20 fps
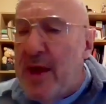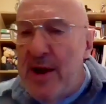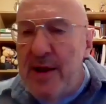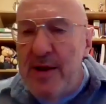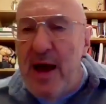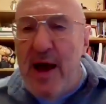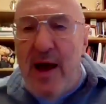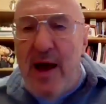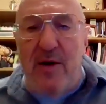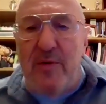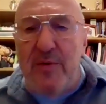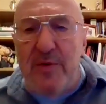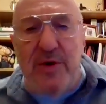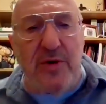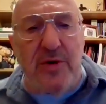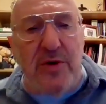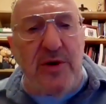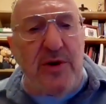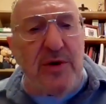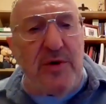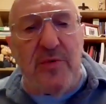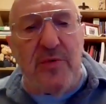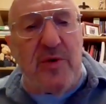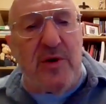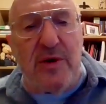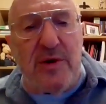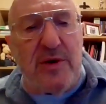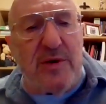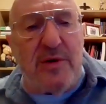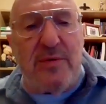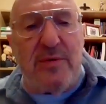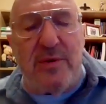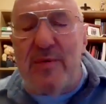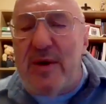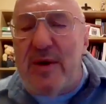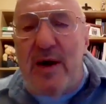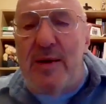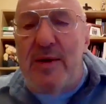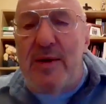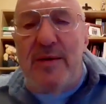Now, how are you going to
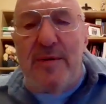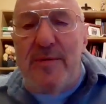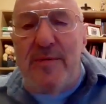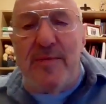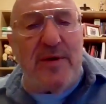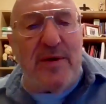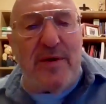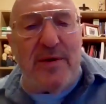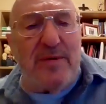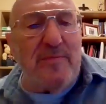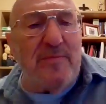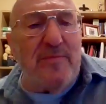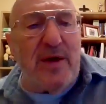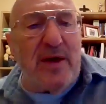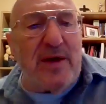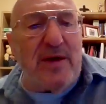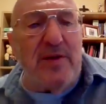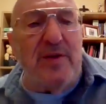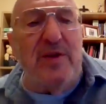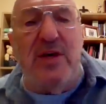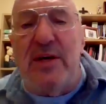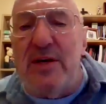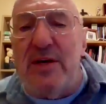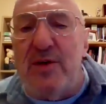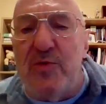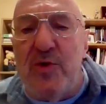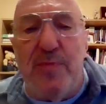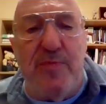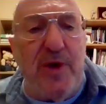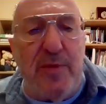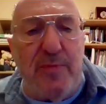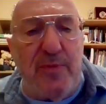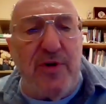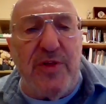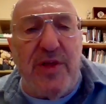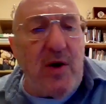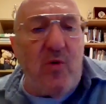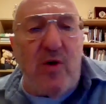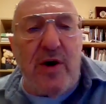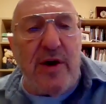make a deal with people
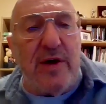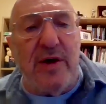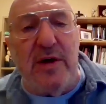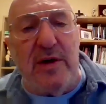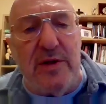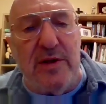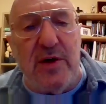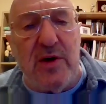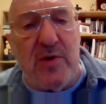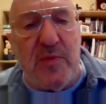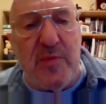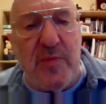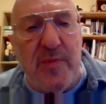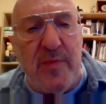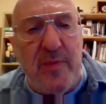that want to kill you?